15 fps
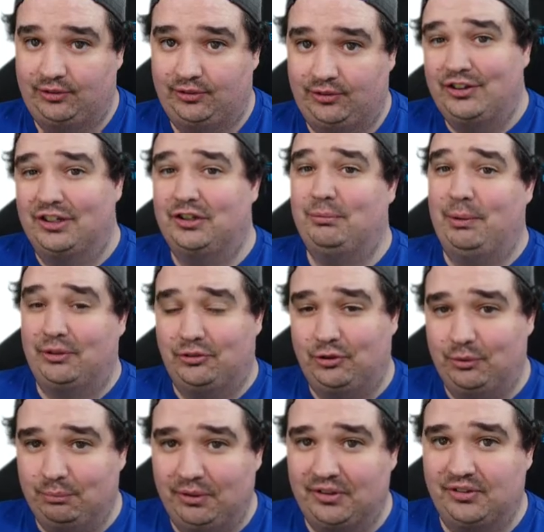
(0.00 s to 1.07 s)
So that's about
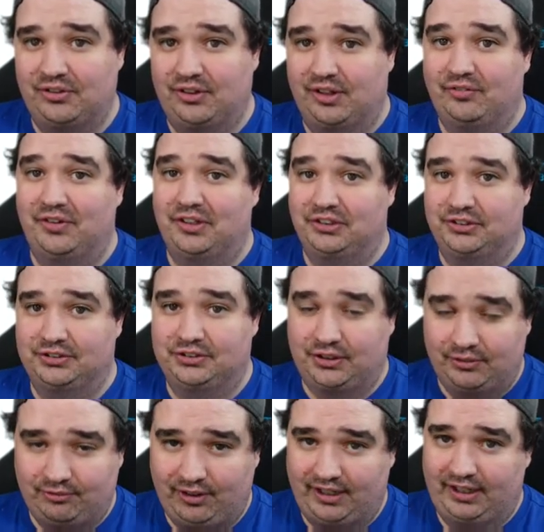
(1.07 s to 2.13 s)
two months of interest-free
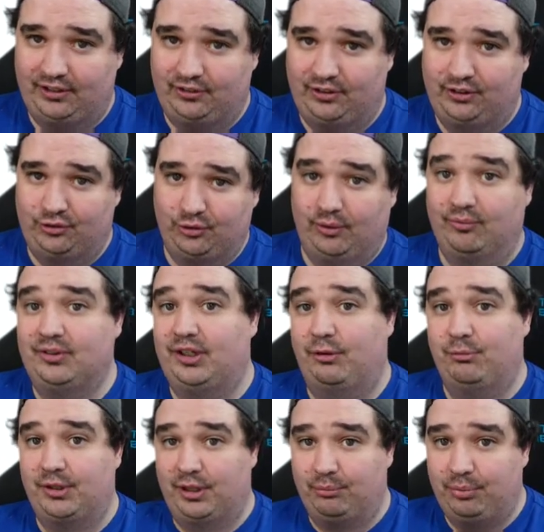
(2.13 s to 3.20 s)
financing. So every time
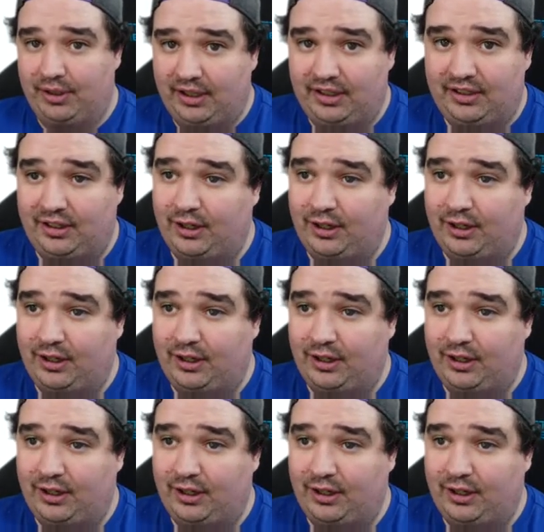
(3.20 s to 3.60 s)
you get paid,